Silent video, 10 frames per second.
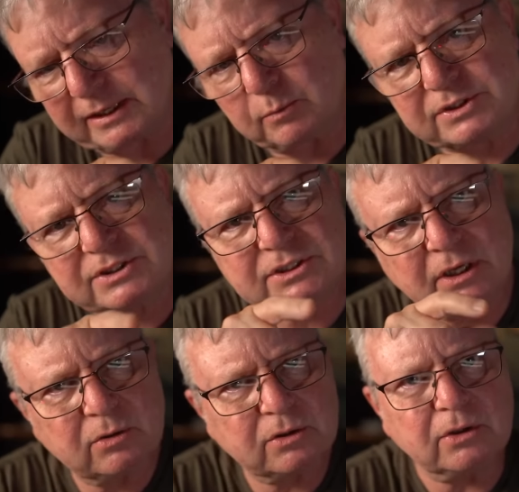it was
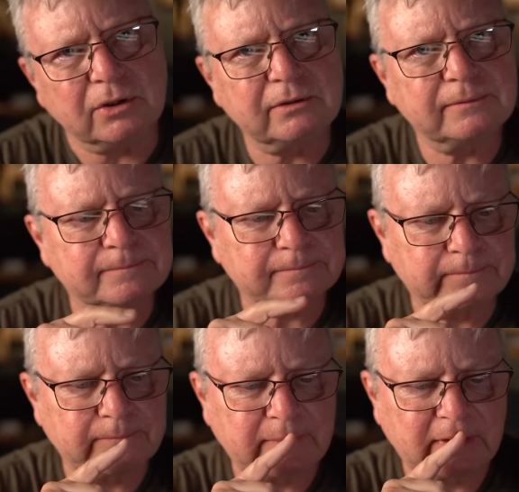so good.
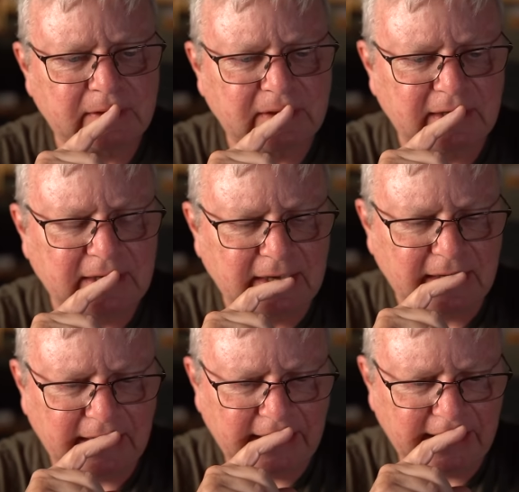
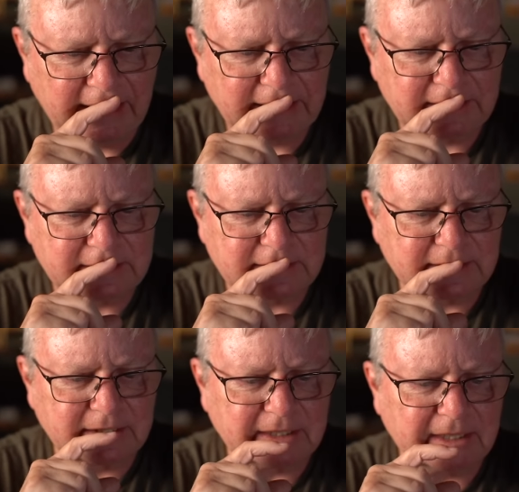And
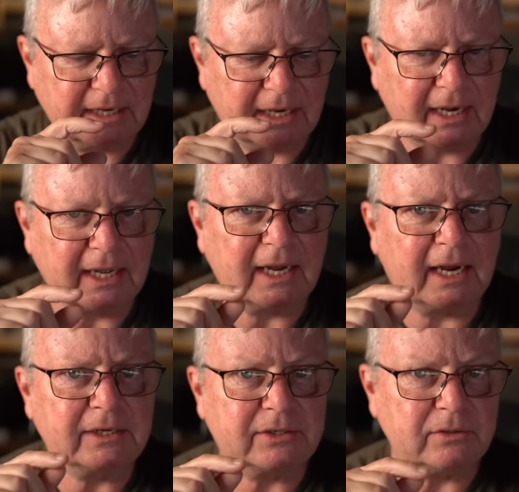I,
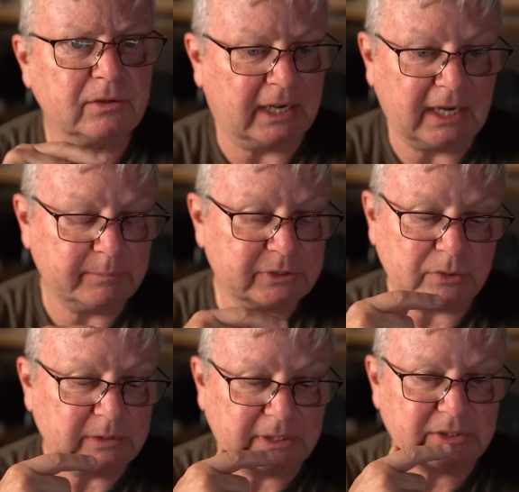I do, I am
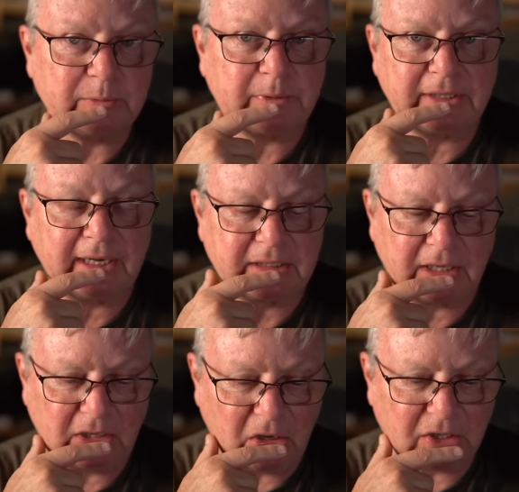enjoying my two point eight
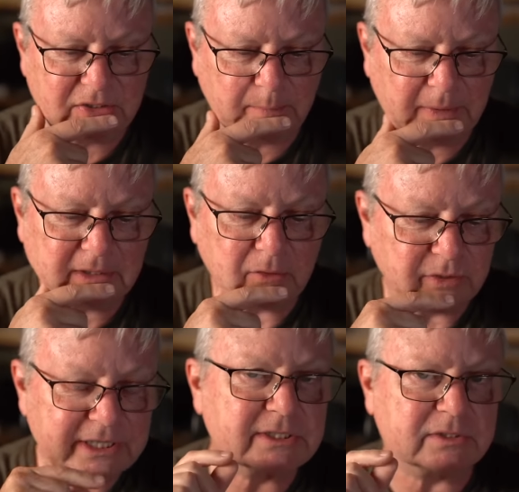a lot, but the
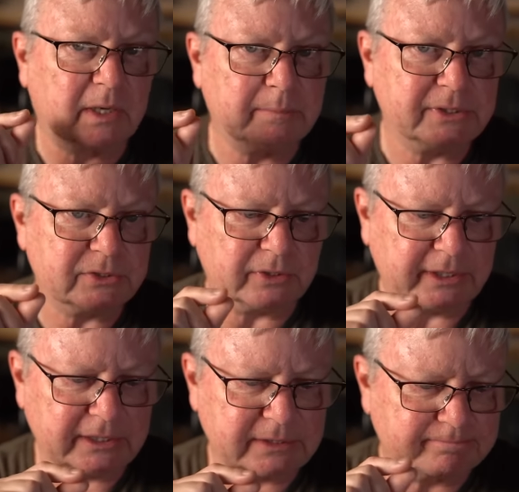reasons why I'm enjoying
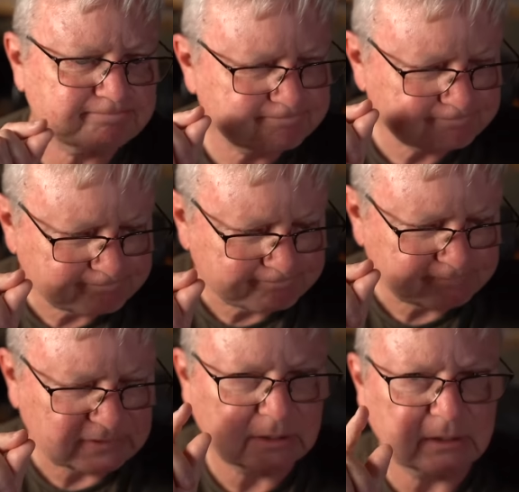it,
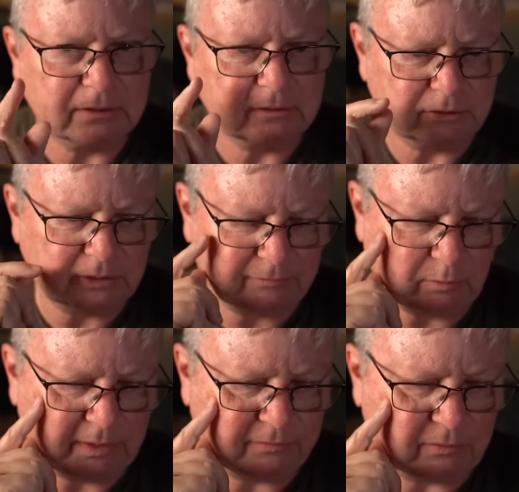you'll have to
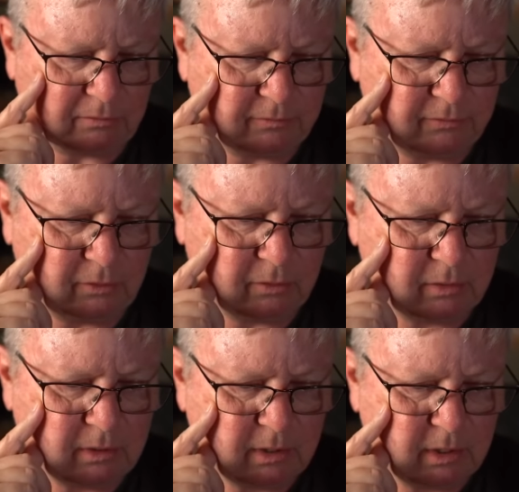wait for the review
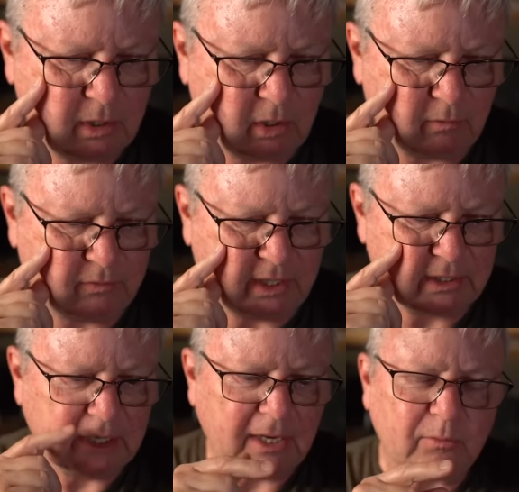of that.
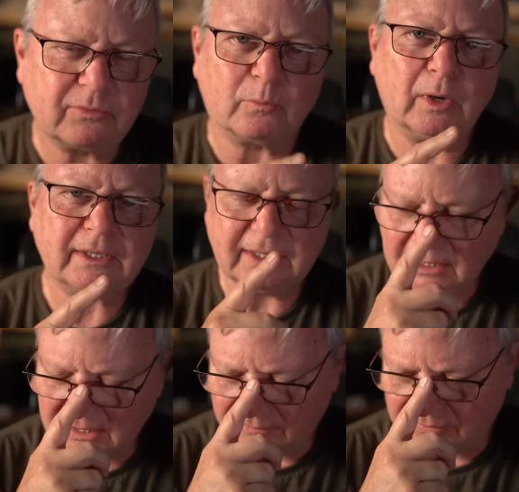One thing
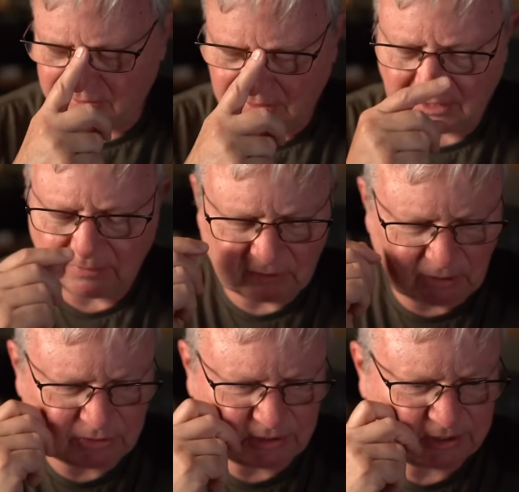that I've, I've
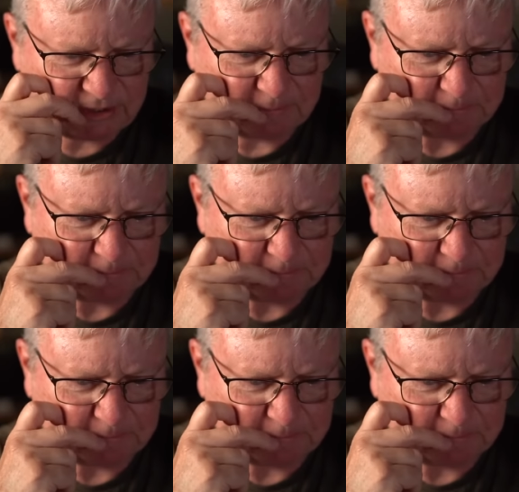noticed,